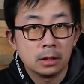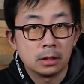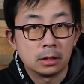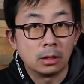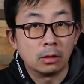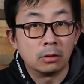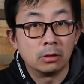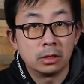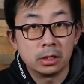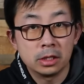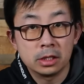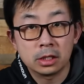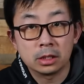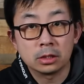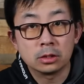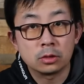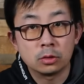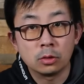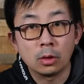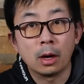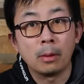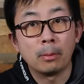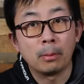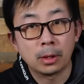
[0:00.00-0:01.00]
now leading
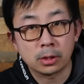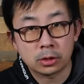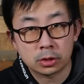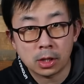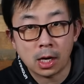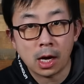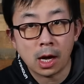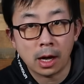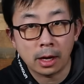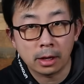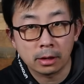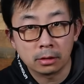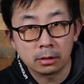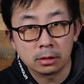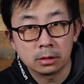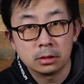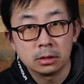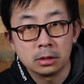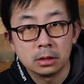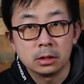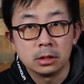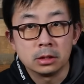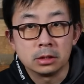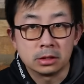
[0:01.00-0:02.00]
to a much higher
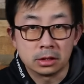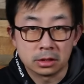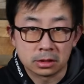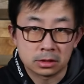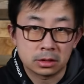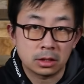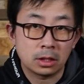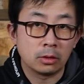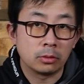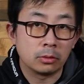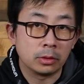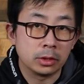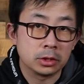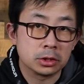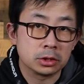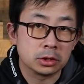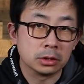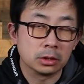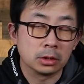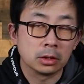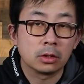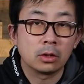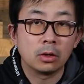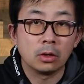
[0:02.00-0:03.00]

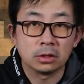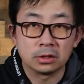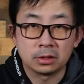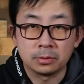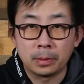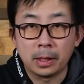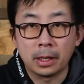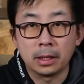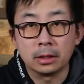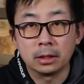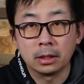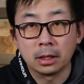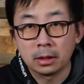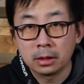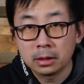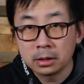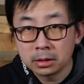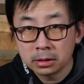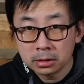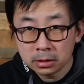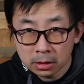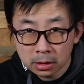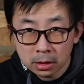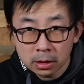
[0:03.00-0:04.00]
deceleration caused by the
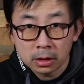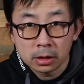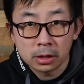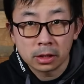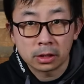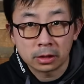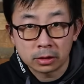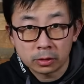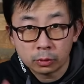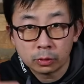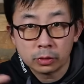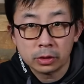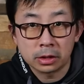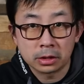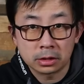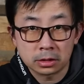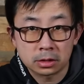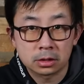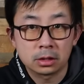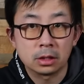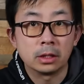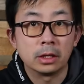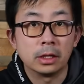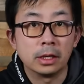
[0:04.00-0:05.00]

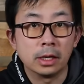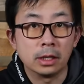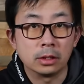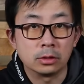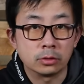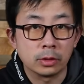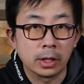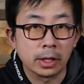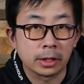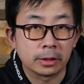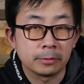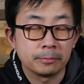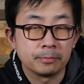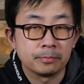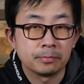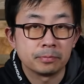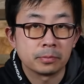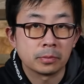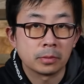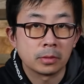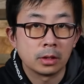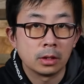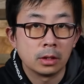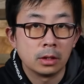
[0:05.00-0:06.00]
increased air drag.
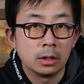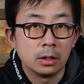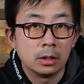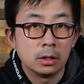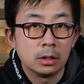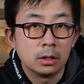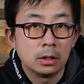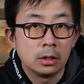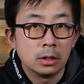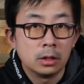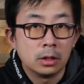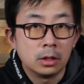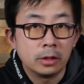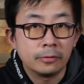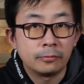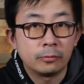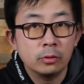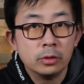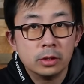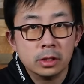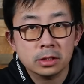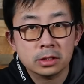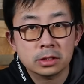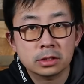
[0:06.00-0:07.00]
If
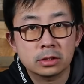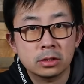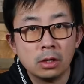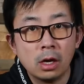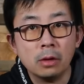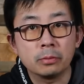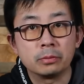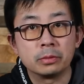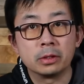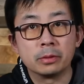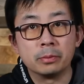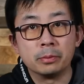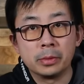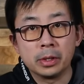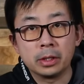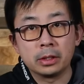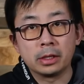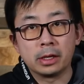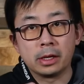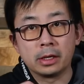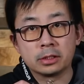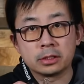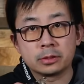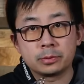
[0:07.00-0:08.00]
we can stop the
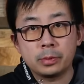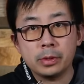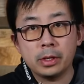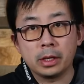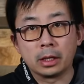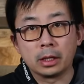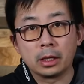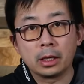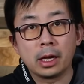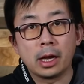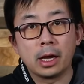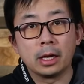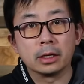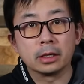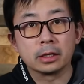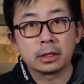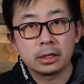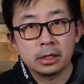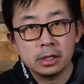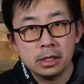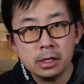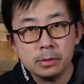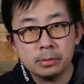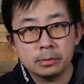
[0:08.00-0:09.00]
mid-air spin and
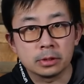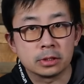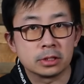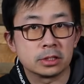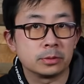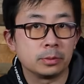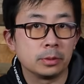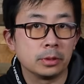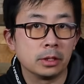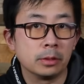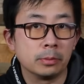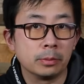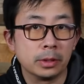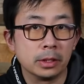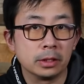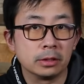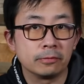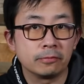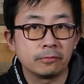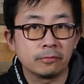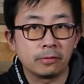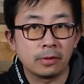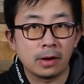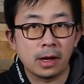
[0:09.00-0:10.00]
keep the spinnerbait
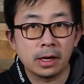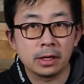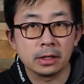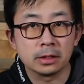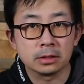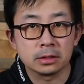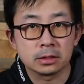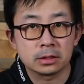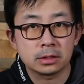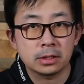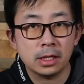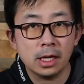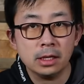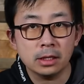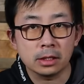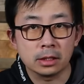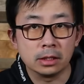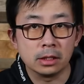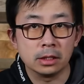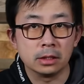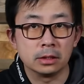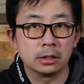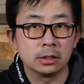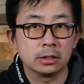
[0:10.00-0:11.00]
flying
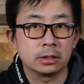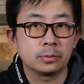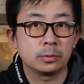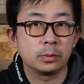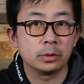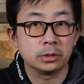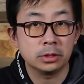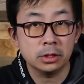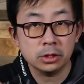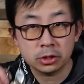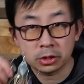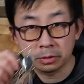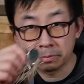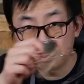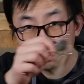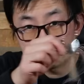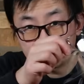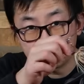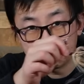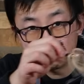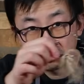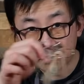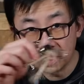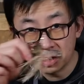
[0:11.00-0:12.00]
steady in this position,
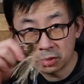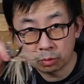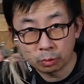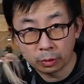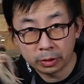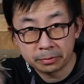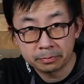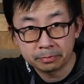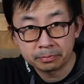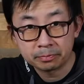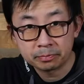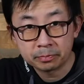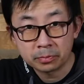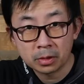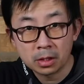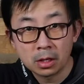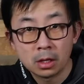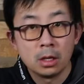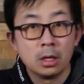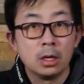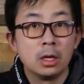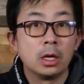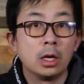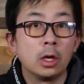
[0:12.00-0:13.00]
this way,
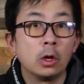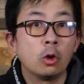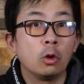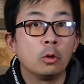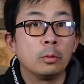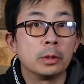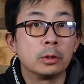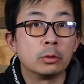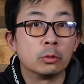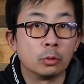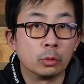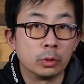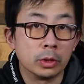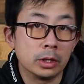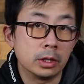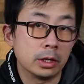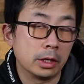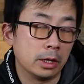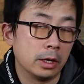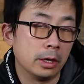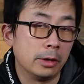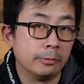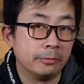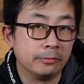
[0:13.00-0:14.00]
it will be really
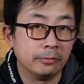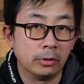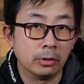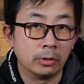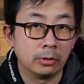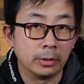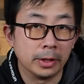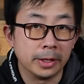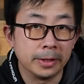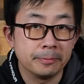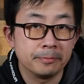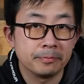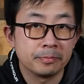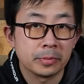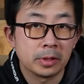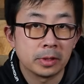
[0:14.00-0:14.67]
helpful, right?